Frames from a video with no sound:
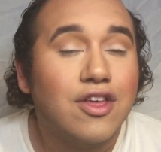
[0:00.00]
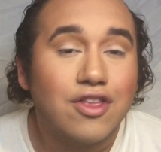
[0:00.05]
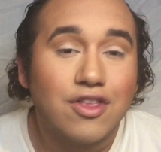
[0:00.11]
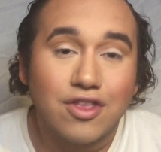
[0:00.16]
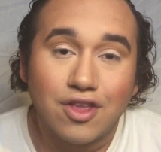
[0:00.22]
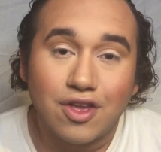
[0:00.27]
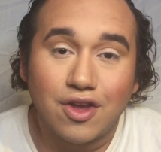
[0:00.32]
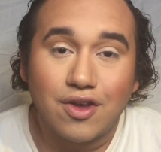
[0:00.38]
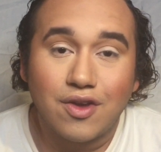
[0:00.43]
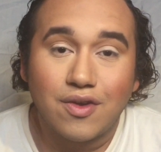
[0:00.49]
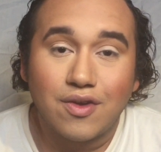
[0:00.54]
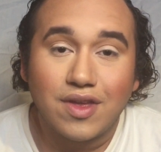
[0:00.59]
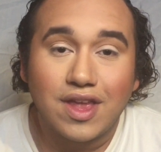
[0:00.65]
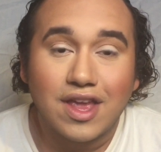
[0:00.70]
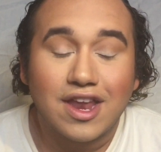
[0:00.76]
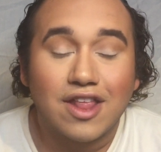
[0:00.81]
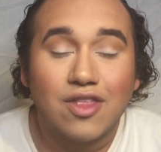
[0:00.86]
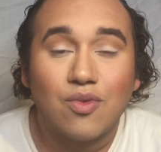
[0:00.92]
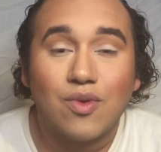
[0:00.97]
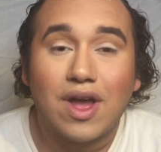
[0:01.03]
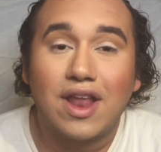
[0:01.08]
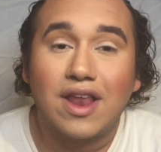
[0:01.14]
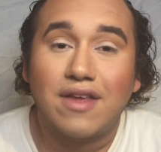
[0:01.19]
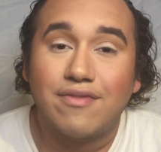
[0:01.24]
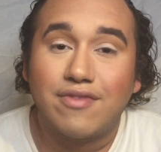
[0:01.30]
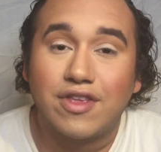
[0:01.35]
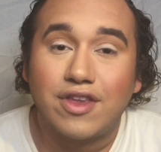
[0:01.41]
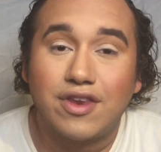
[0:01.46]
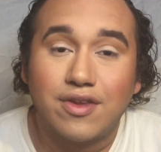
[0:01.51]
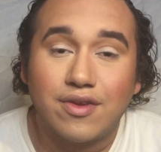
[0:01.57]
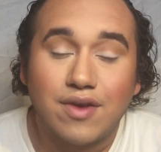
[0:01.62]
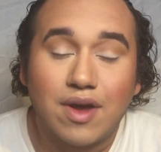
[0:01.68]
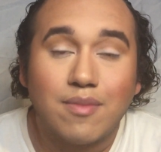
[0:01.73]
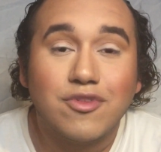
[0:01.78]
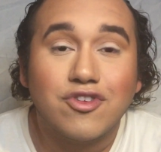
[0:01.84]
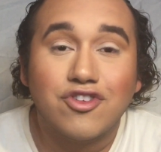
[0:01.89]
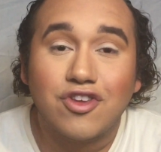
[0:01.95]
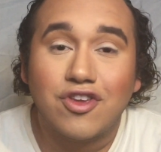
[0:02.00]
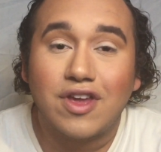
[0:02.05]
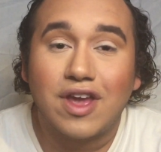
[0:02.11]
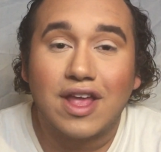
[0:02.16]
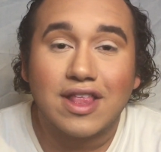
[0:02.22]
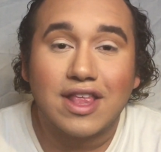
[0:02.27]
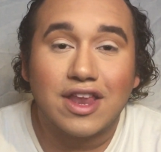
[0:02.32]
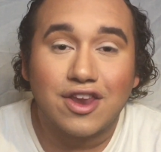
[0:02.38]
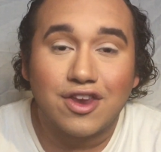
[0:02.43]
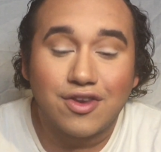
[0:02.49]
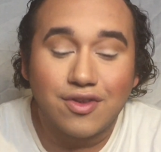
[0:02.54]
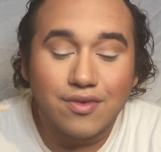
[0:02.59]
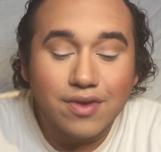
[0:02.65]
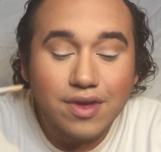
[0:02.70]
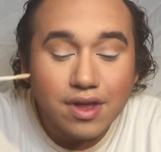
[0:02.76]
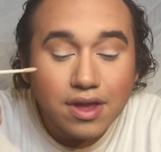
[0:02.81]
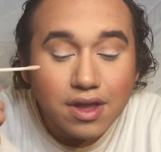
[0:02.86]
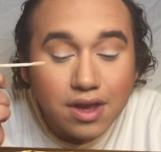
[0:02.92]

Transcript: So yeah, that's what I love to do. I'm gonna show you guys how to do it.